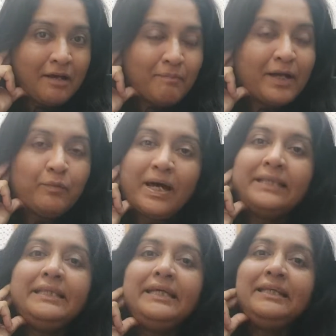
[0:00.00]
But
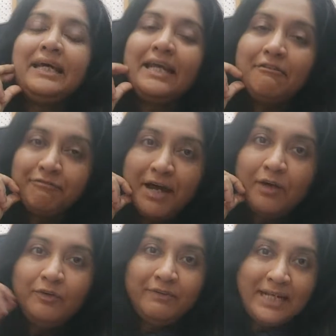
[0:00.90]
one thing that I
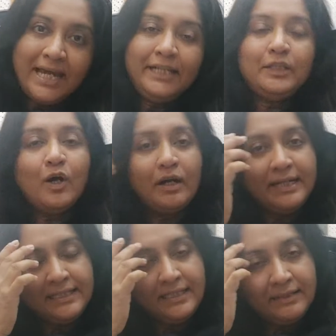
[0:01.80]
found when I taught
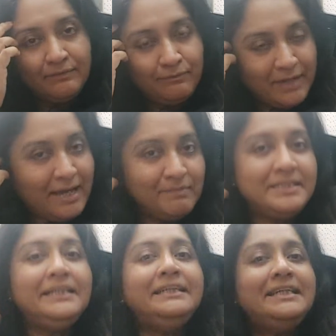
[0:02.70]
I am
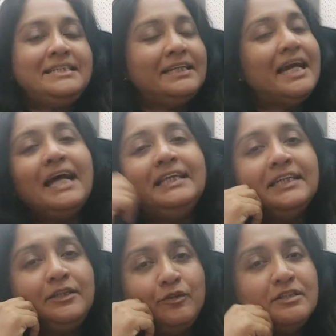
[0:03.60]
still teaching at
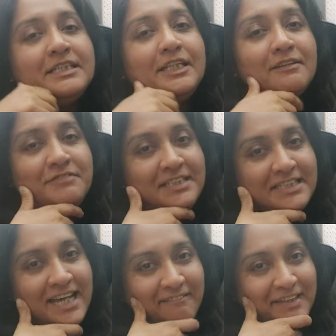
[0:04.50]
the University of Sri
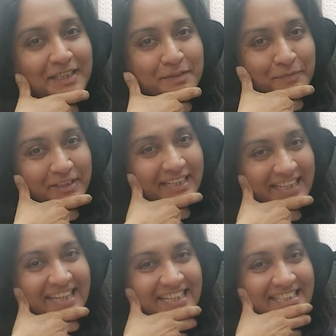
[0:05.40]
Jayewardenepura
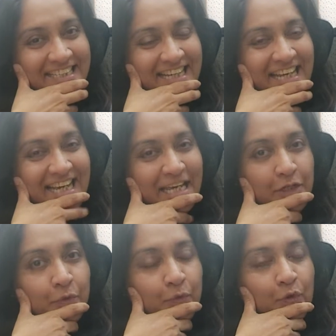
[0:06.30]
is
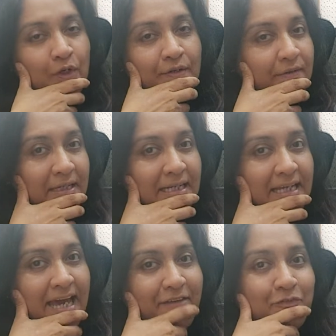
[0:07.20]
you don't really
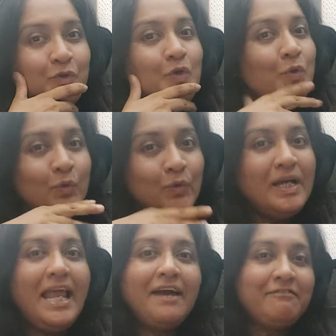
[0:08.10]
have to know
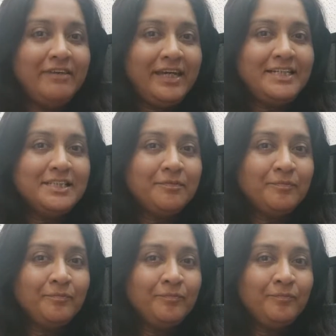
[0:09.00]
a language
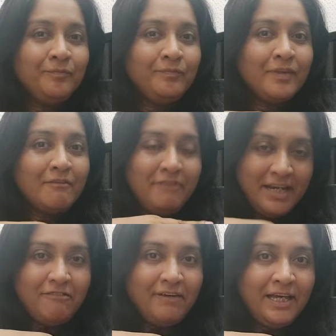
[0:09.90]

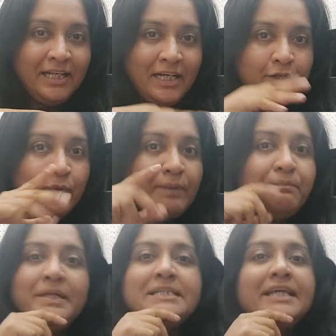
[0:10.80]
very well to
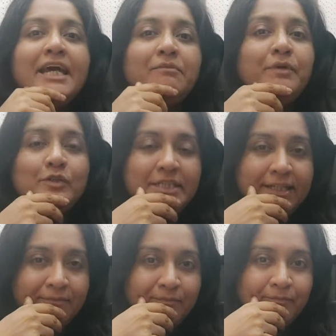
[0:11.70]
appreciate
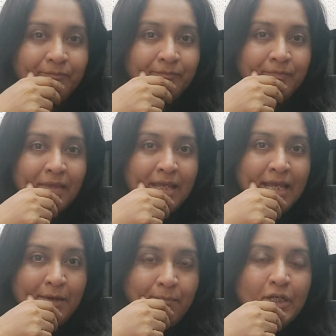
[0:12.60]
beauty.
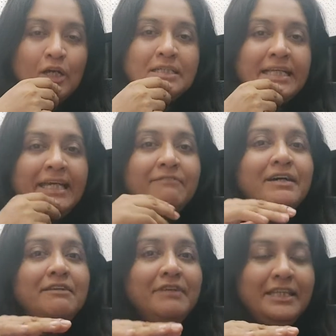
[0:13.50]
Because
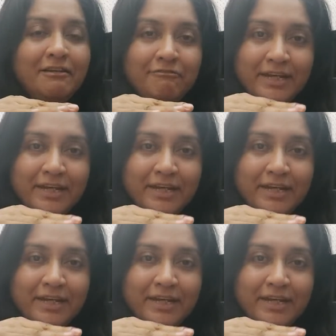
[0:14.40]
even with the